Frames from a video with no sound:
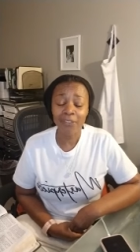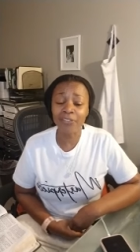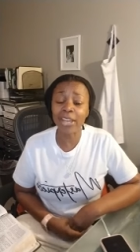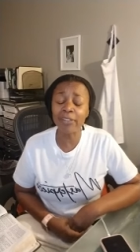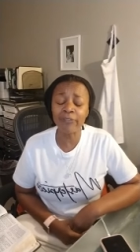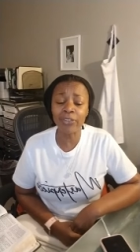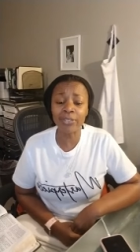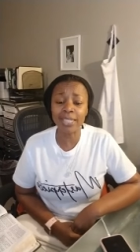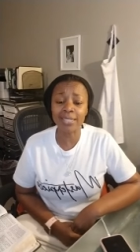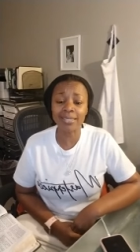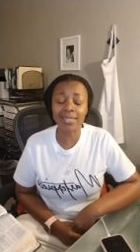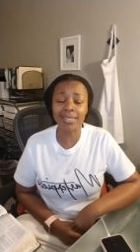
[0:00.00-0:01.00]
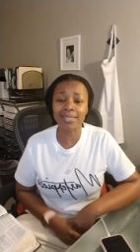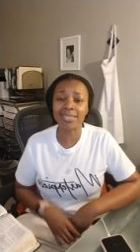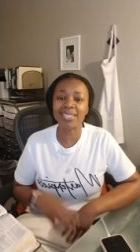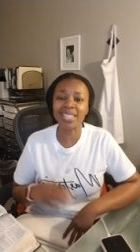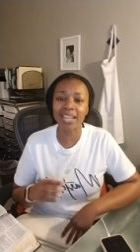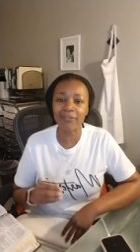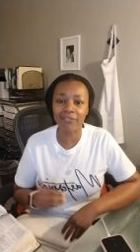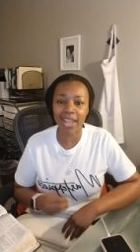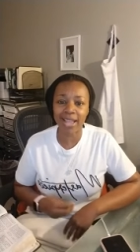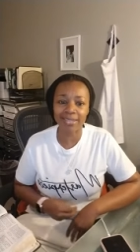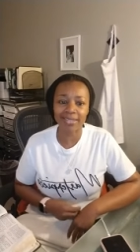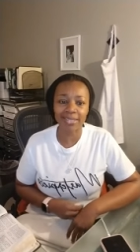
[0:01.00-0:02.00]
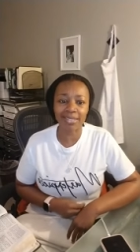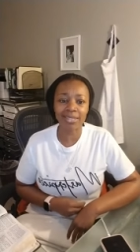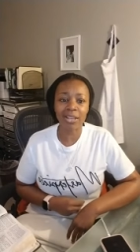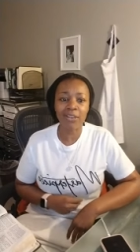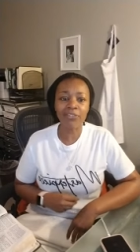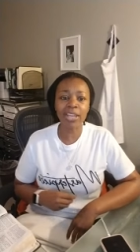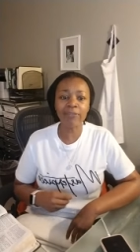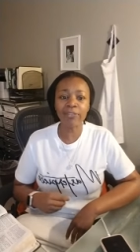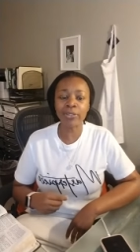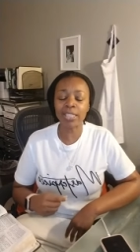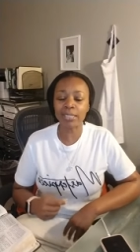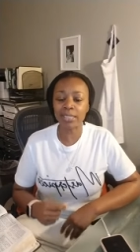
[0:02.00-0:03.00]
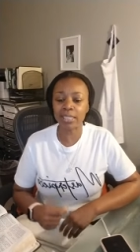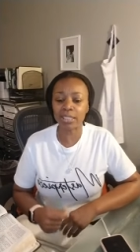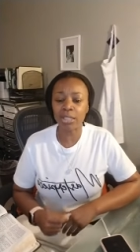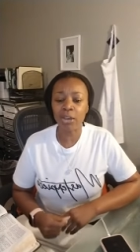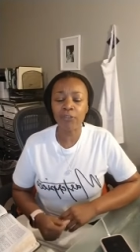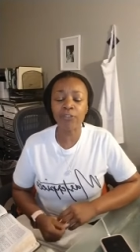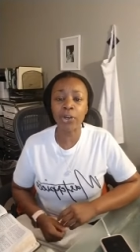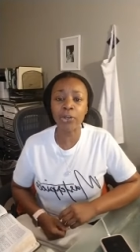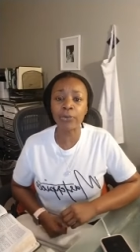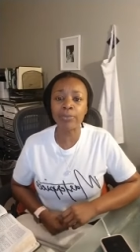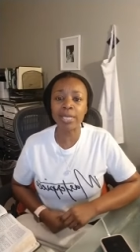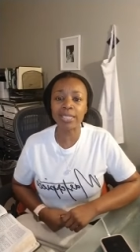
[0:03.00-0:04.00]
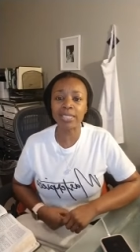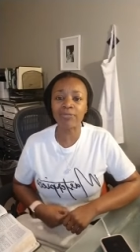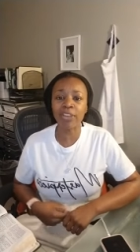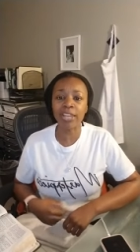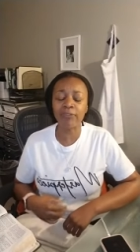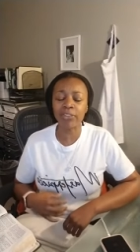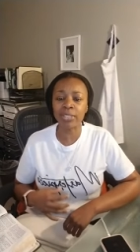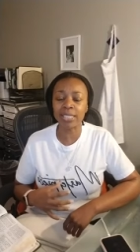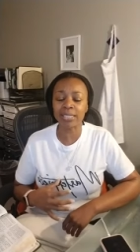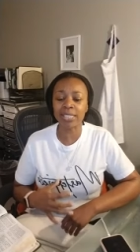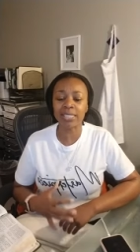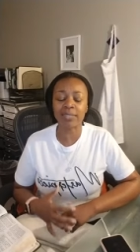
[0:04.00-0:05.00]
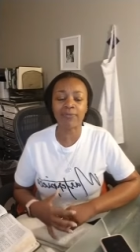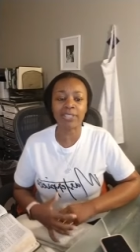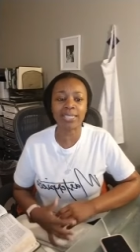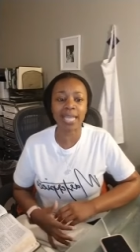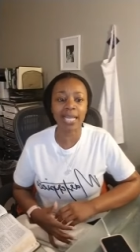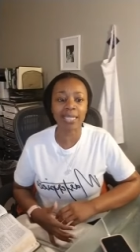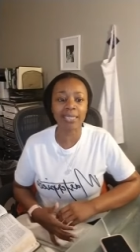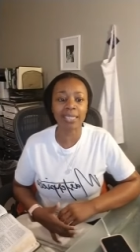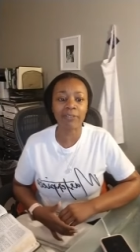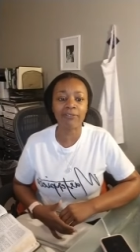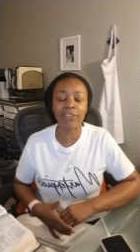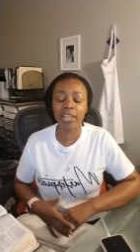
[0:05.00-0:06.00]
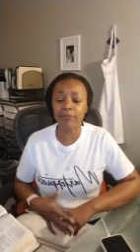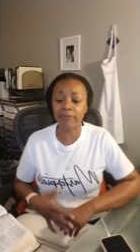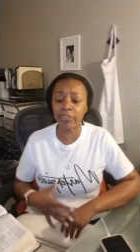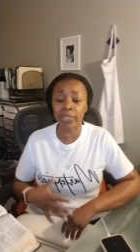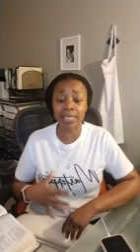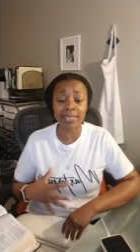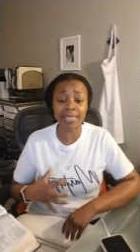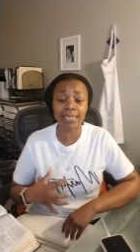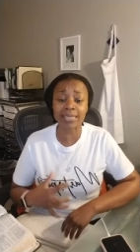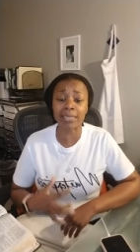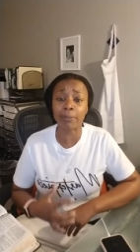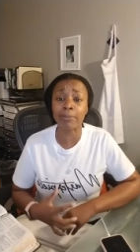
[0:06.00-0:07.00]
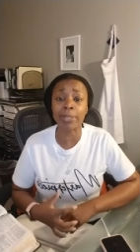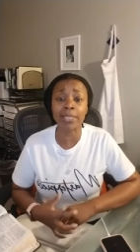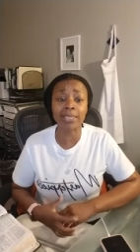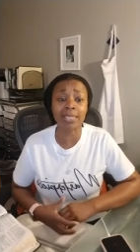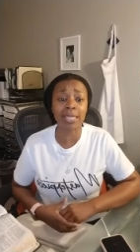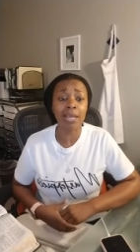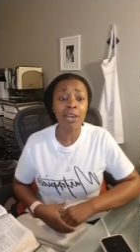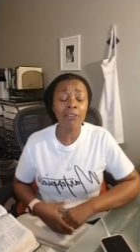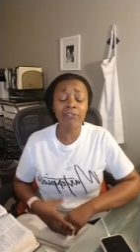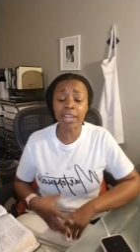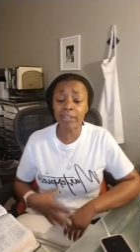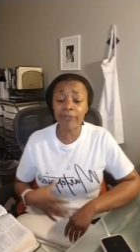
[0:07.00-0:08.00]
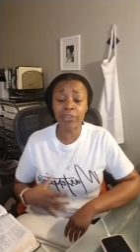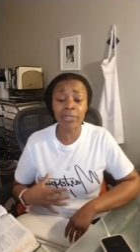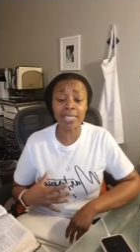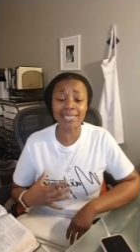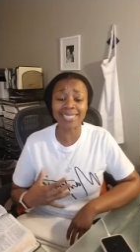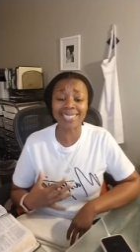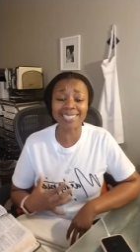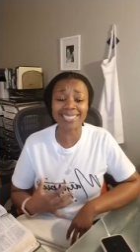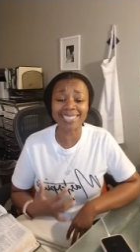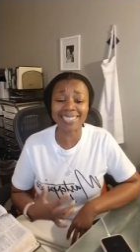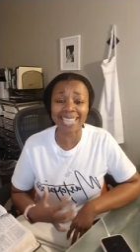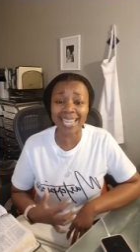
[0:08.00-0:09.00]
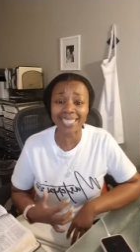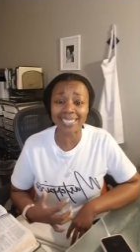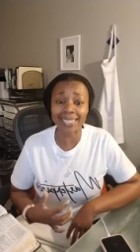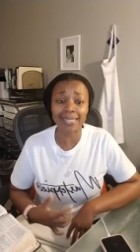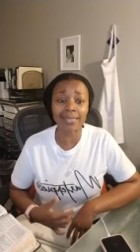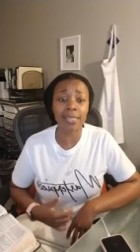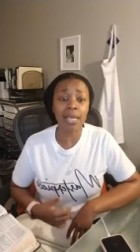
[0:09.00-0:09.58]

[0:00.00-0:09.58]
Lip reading: Faithfulness is steadfastness. Faithfulness is firmness. Faithfulness is fidelity. Faithfulness is stability. Faithfulness is steadiness.